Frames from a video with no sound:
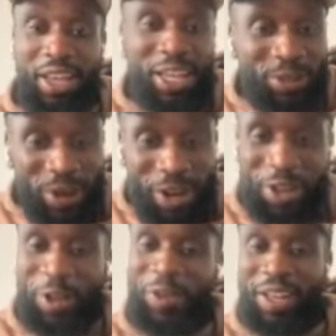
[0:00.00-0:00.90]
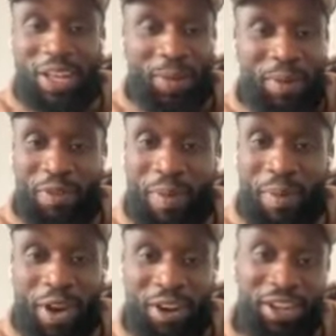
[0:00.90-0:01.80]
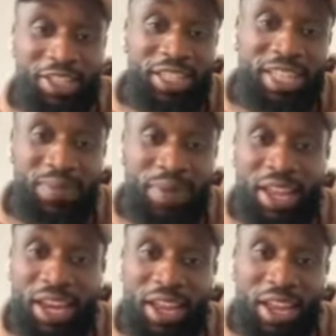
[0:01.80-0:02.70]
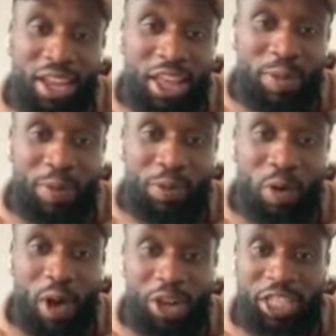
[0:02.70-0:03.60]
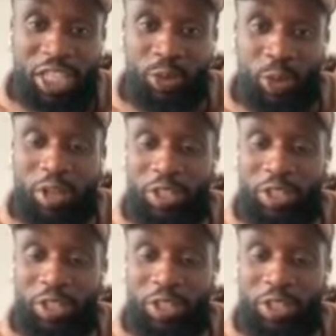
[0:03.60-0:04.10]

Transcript: Uh, Israel, uh, people from America, just like me and uh, other people who are watching as well.